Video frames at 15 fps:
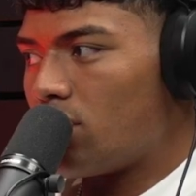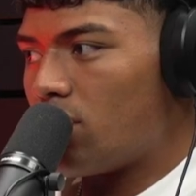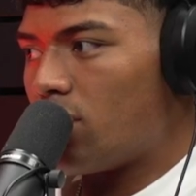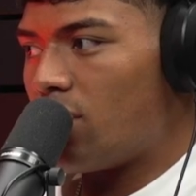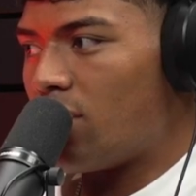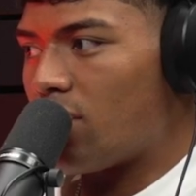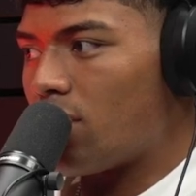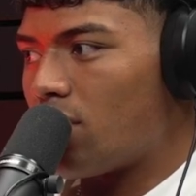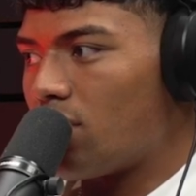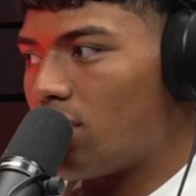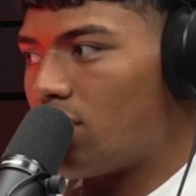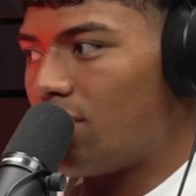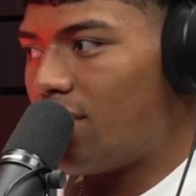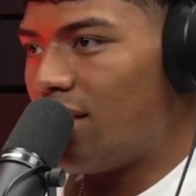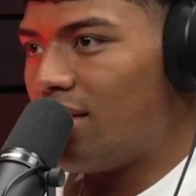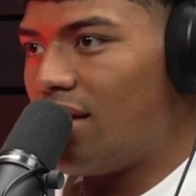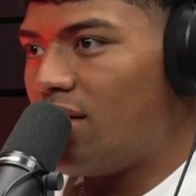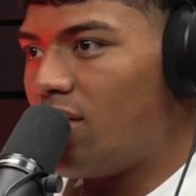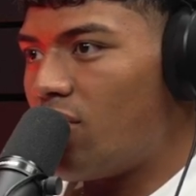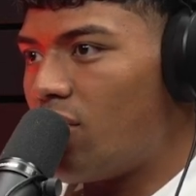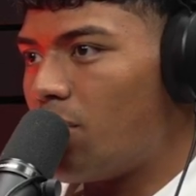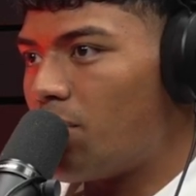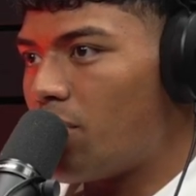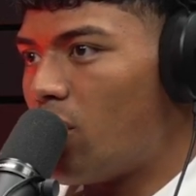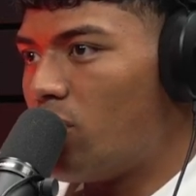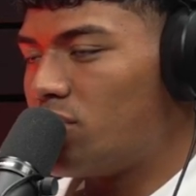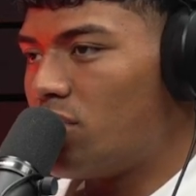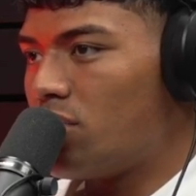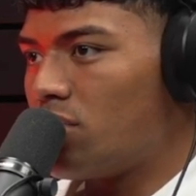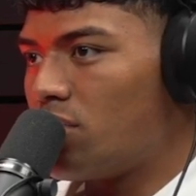just their leadership
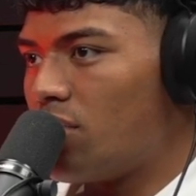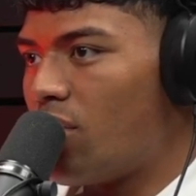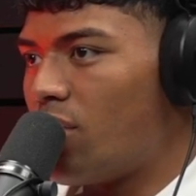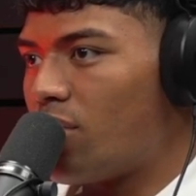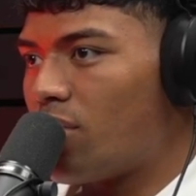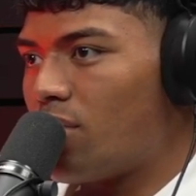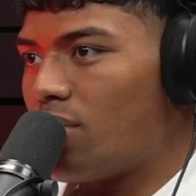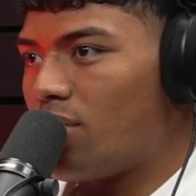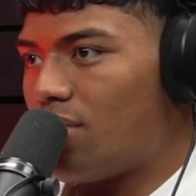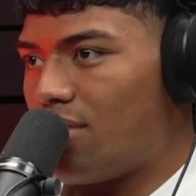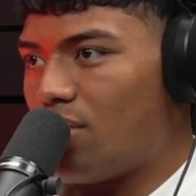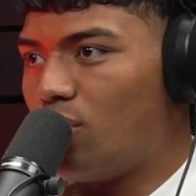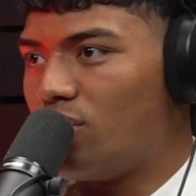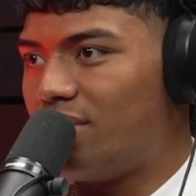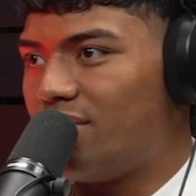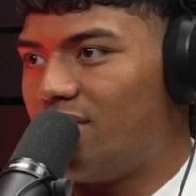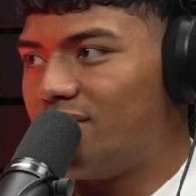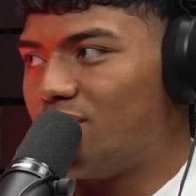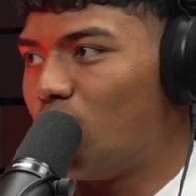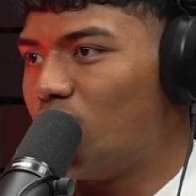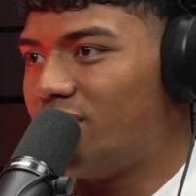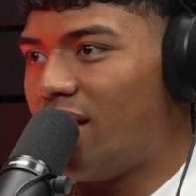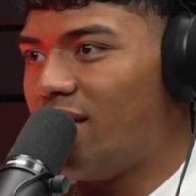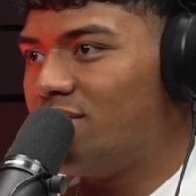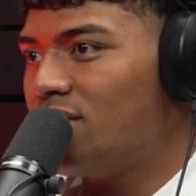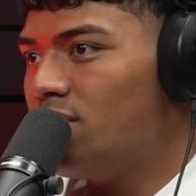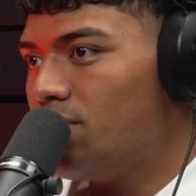culture. It's all changing.